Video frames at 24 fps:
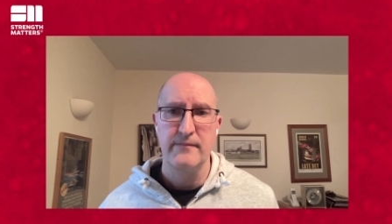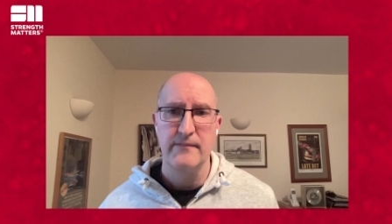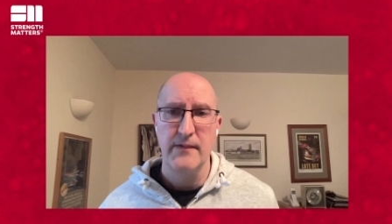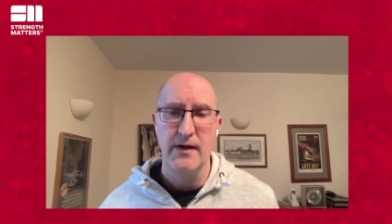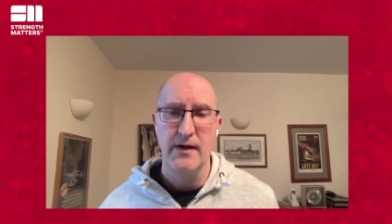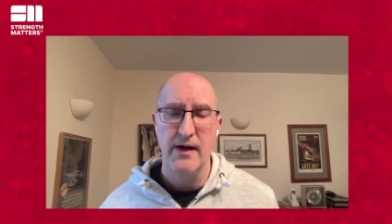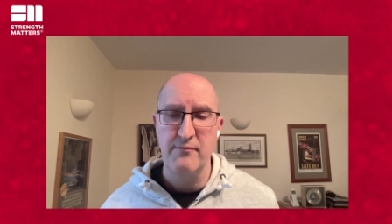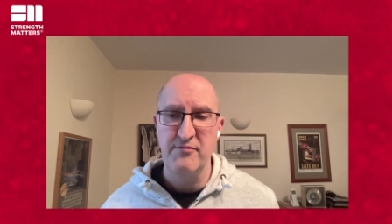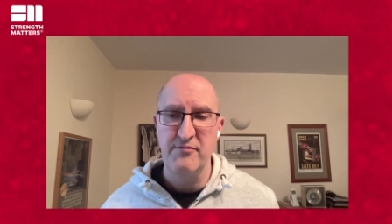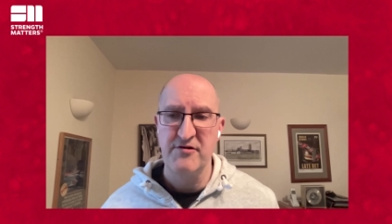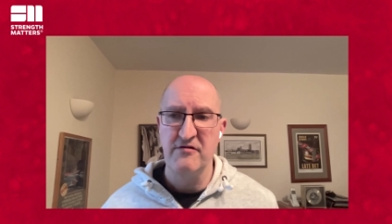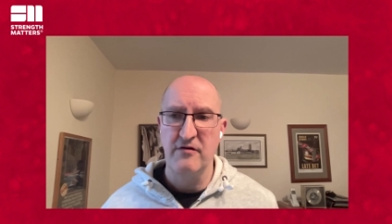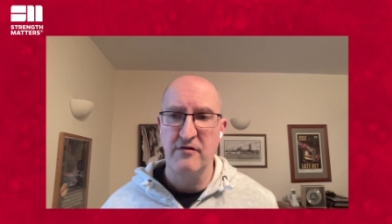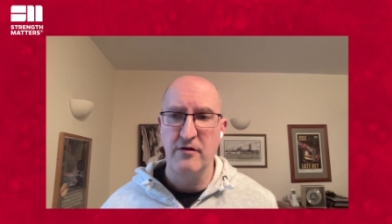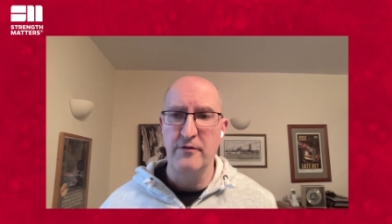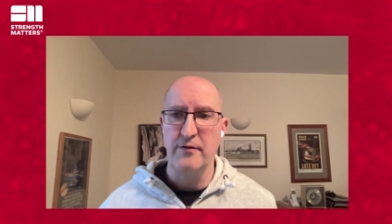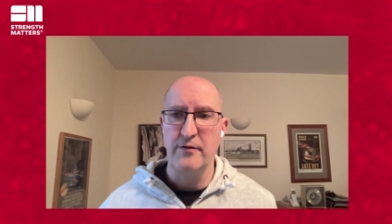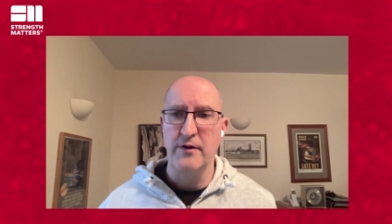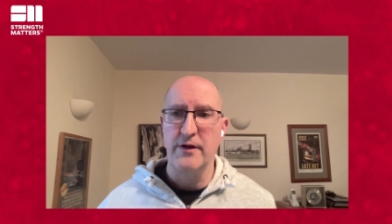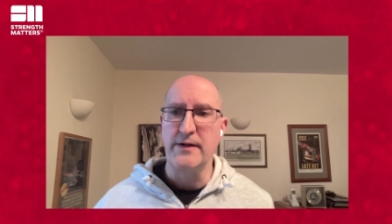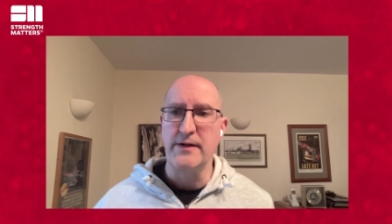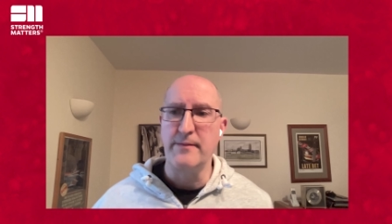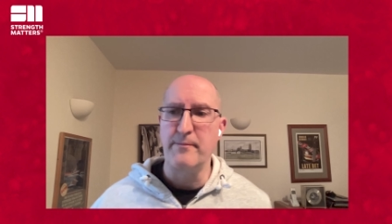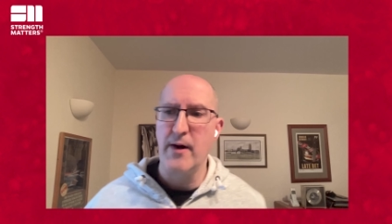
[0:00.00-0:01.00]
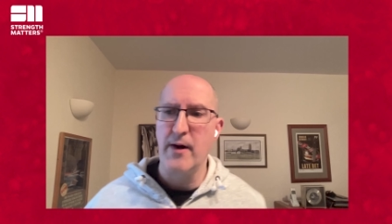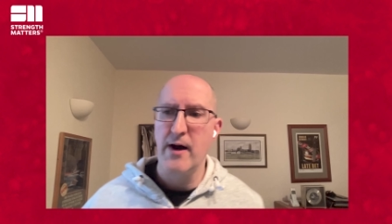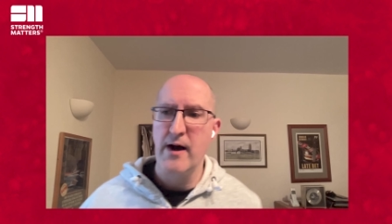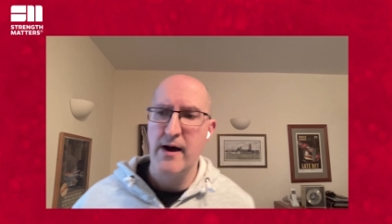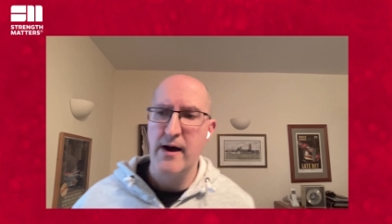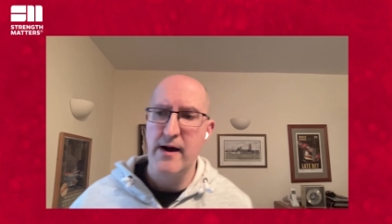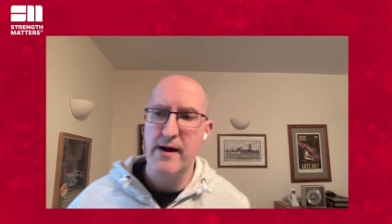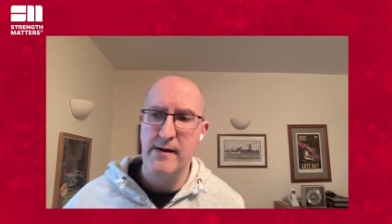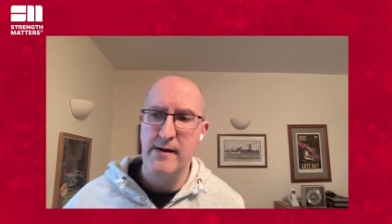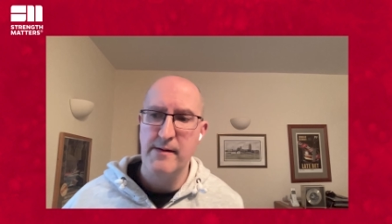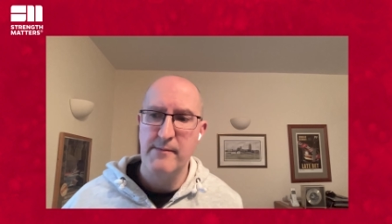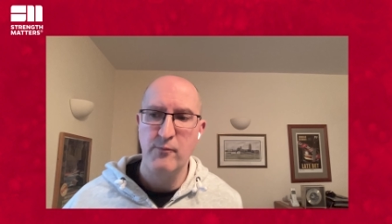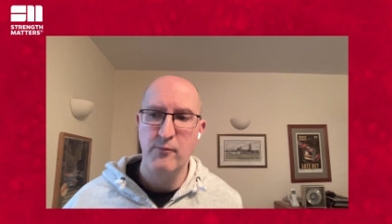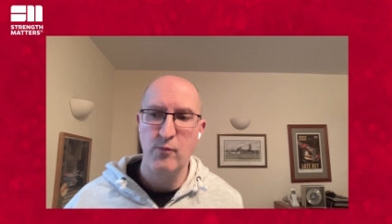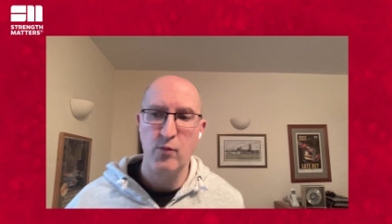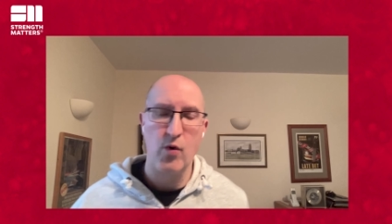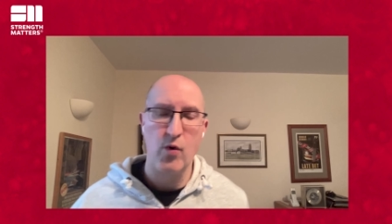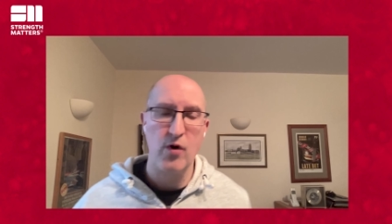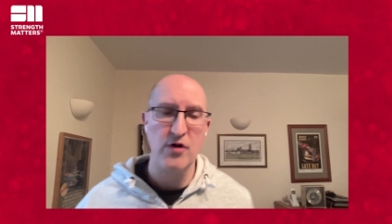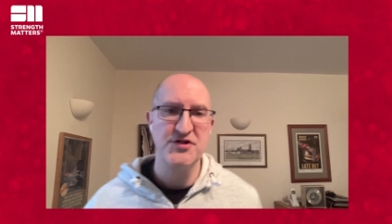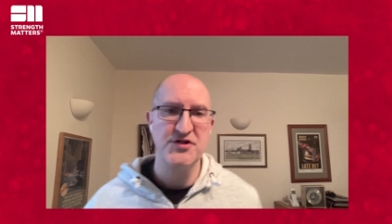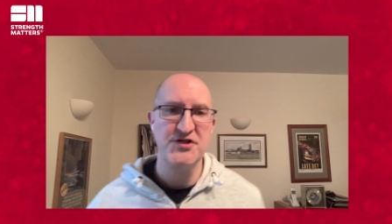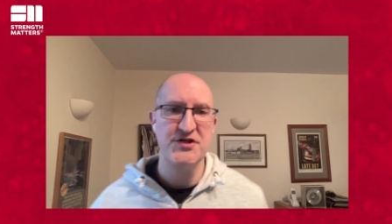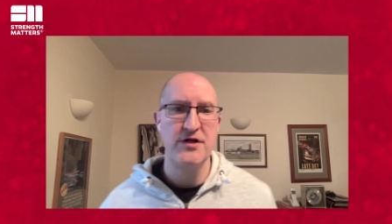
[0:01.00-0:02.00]
Absolutely. Um,
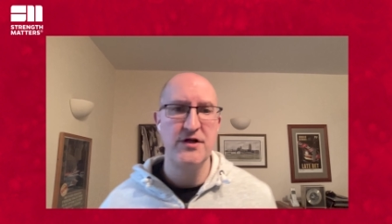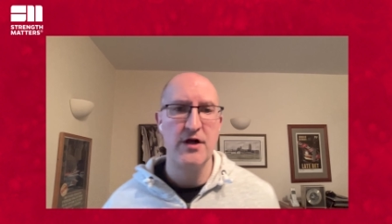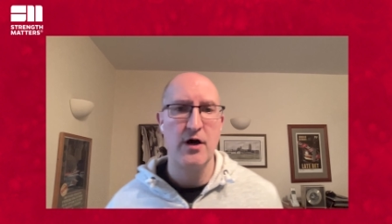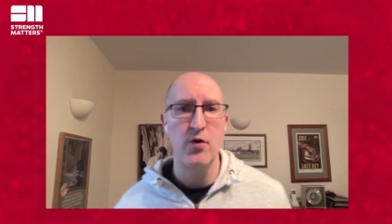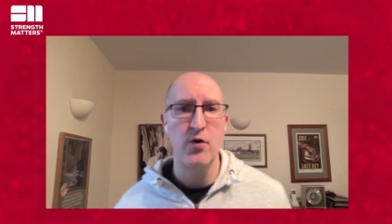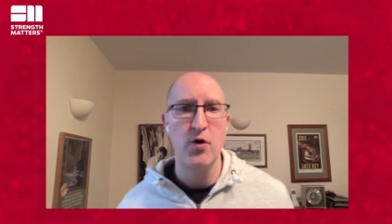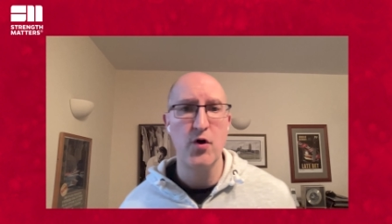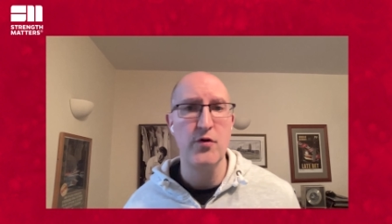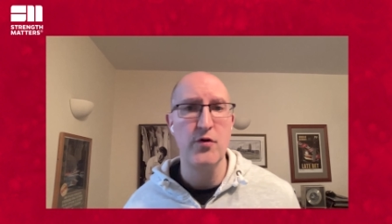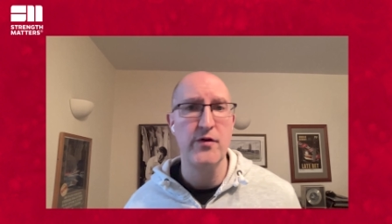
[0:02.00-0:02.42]
once you know who